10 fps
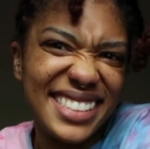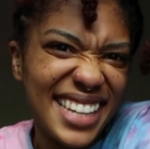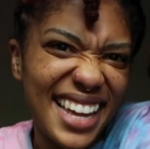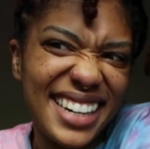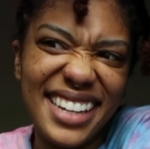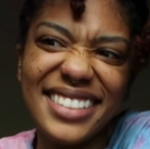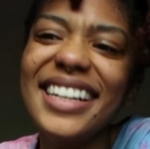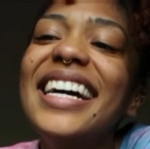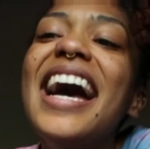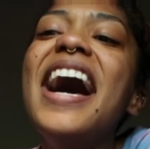
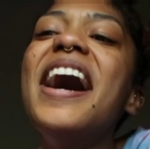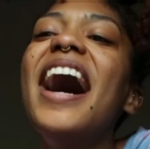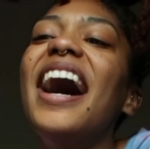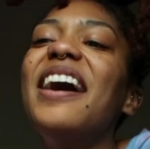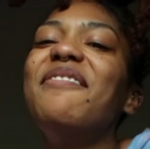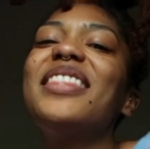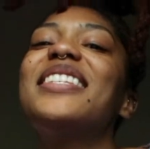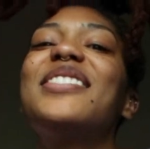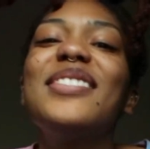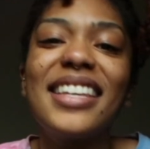But
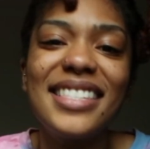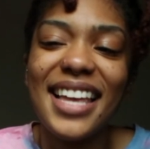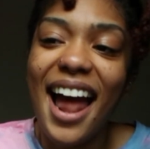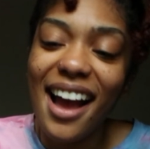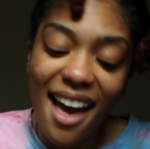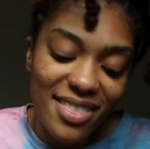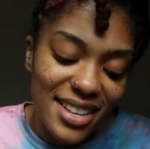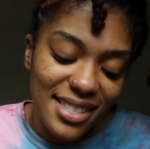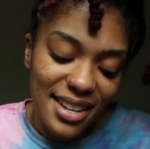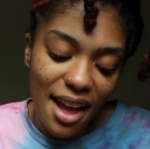the two scents that I got
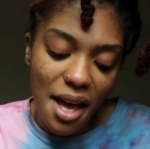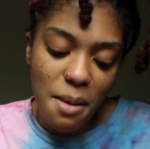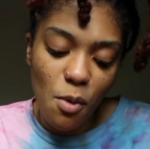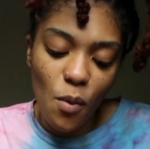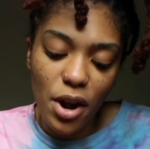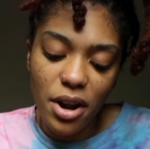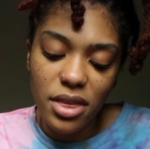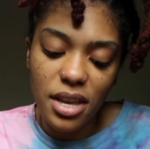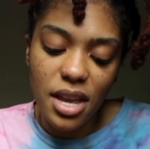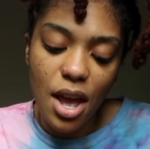this time were
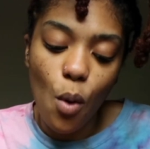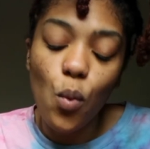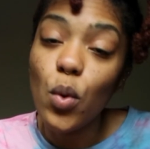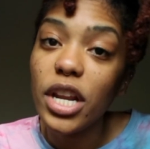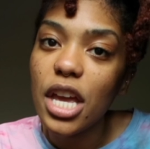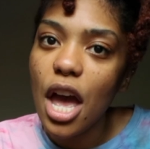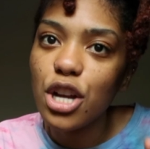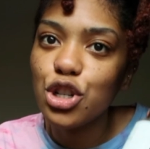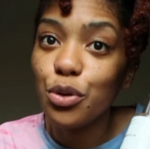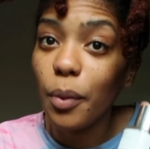the Woody
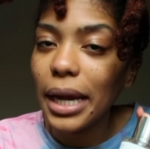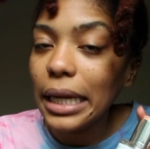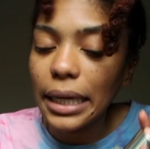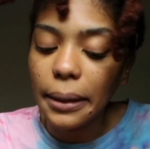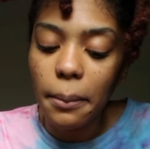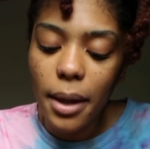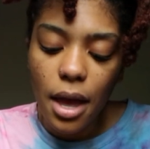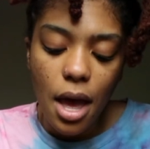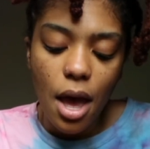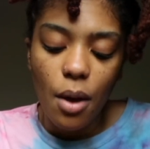Geranium,
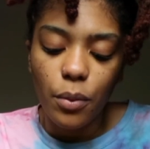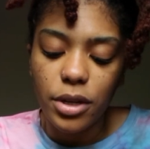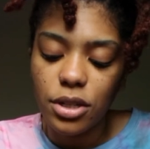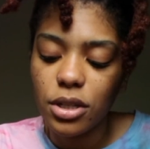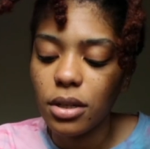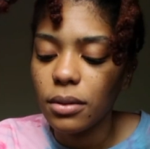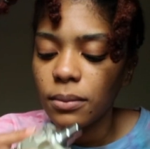which,